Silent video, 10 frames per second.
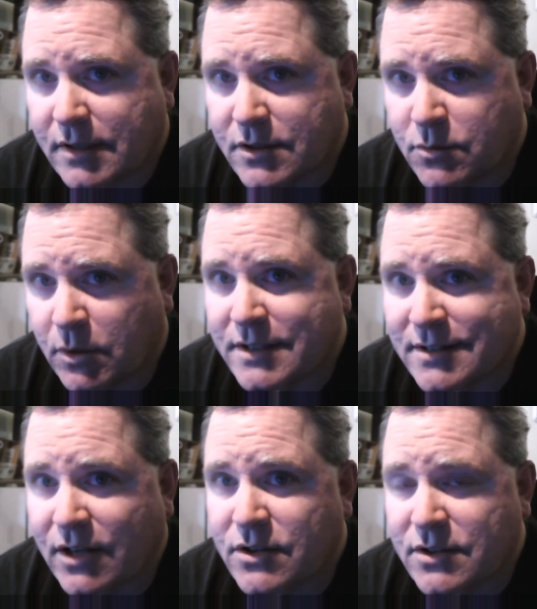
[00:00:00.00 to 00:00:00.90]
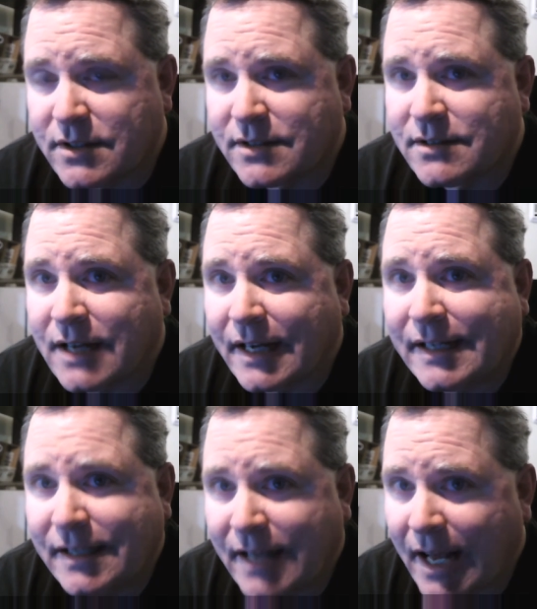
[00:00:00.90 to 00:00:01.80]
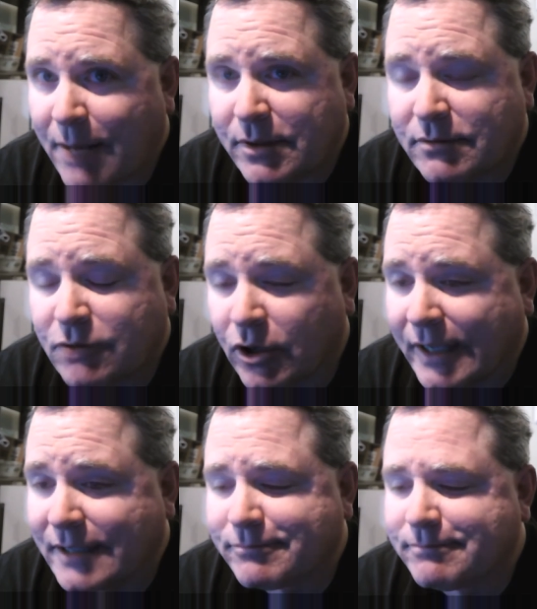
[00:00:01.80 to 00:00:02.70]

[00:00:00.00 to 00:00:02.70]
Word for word: as well as Nelson dying, happened. Great.